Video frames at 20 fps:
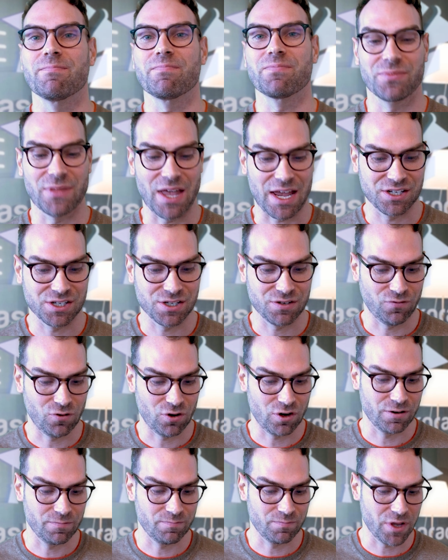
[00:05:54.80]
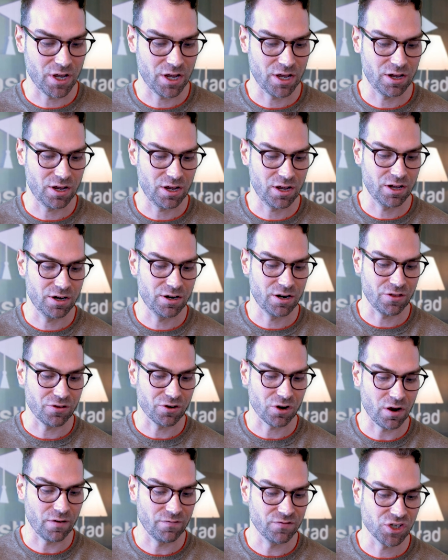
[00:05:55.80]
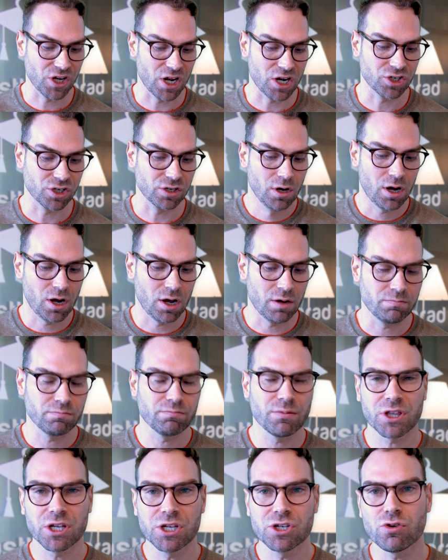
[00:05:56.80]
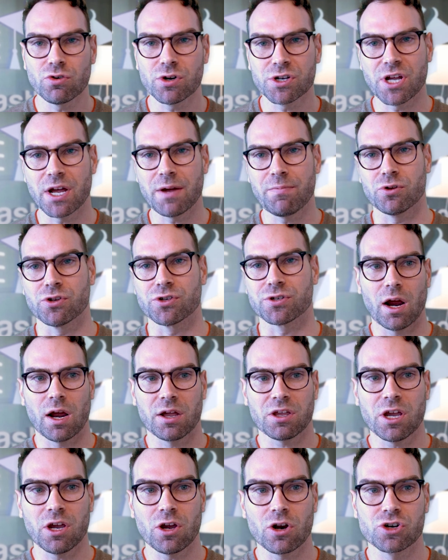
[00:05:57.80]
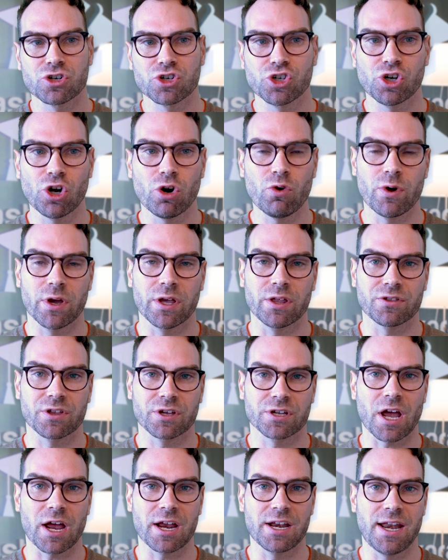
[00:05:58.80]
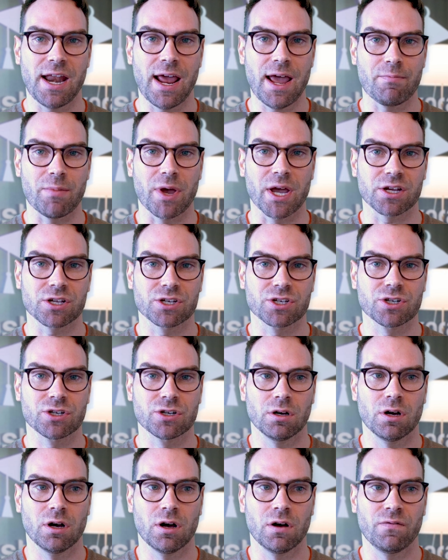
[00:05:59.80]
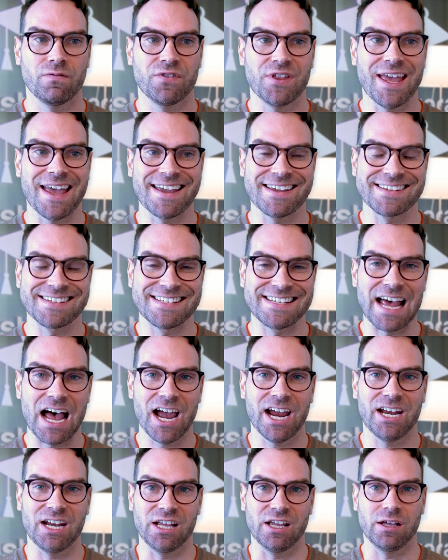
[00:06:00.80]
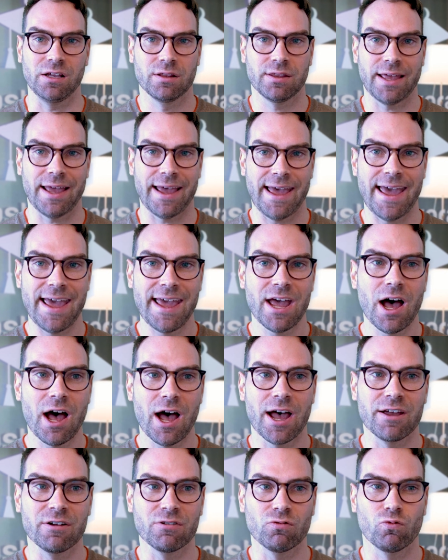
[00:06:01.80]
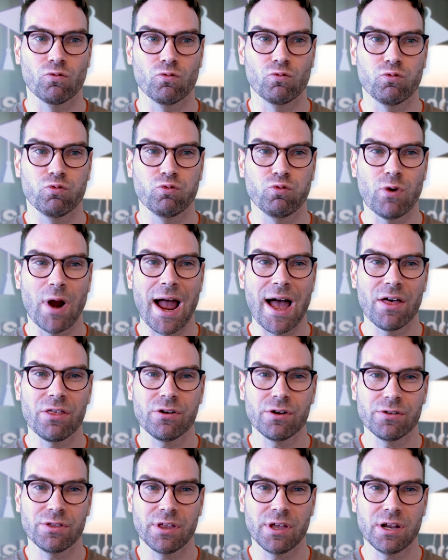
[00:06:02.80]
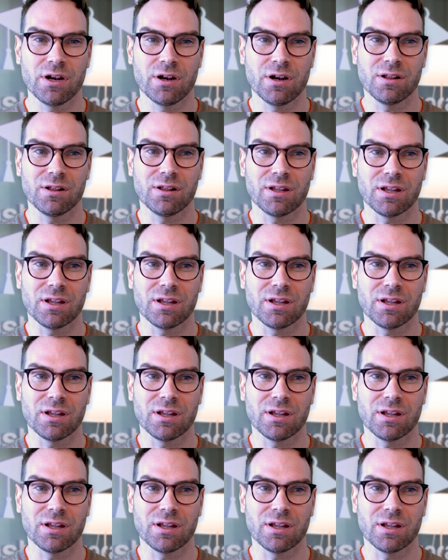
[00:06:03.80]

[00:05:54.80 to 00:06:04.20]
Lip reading: that's for another conversation. But these two examples, I think, are showing the dynamics of the anxiety that AI, rather than